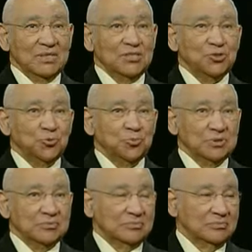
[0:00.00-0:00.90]
did you
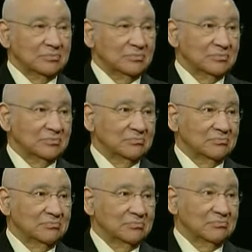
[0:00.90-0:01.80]
put
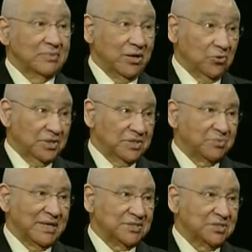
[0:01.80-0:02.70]

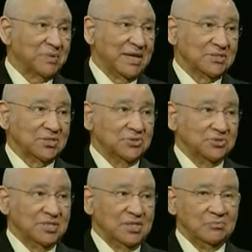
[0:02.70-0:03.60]
minorities, blacks, Hispanics on
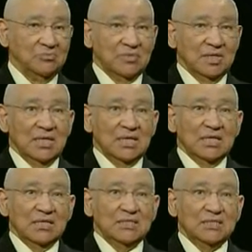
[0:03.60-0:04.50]
your team?
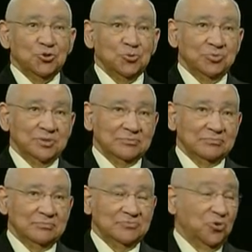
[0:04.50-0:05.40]
Did you put
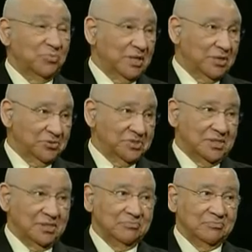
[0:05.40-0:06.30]
women on your
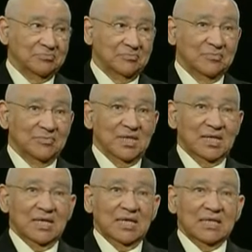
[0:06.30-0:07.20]
team?
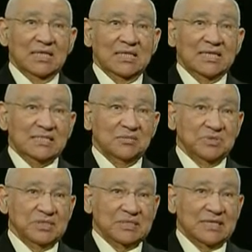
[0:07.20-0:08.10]
They
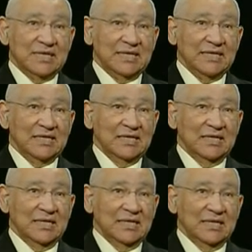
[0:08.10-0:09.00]
simply say,
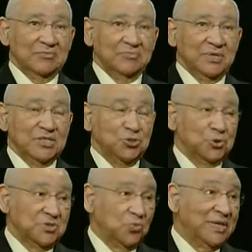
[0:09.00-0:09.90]
is
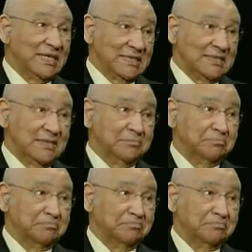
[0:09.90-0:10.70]
yours a winning team?